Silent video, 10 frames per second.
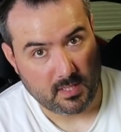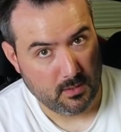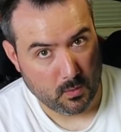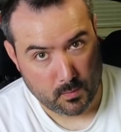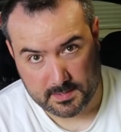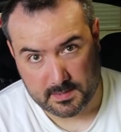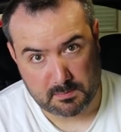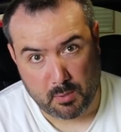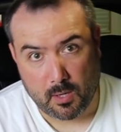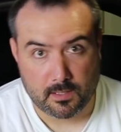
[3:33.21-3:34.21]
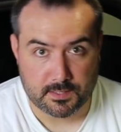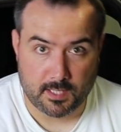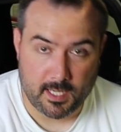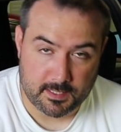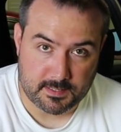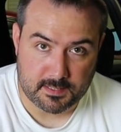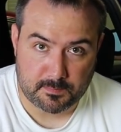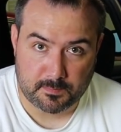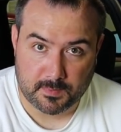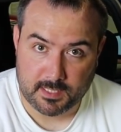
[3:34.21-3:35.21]
what's this part, or how does this
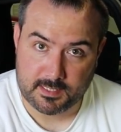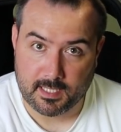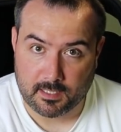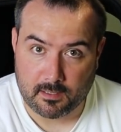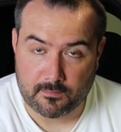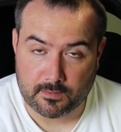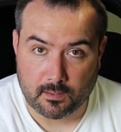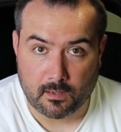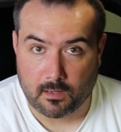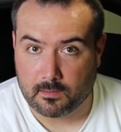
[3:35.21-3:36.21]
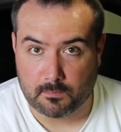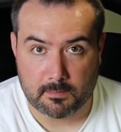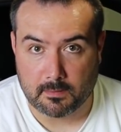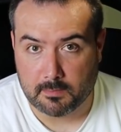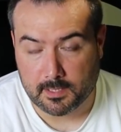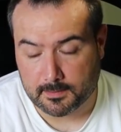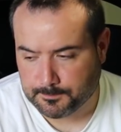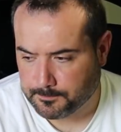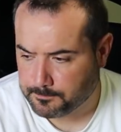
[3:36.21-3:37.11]
get taken off the car, and blah, blah, blah.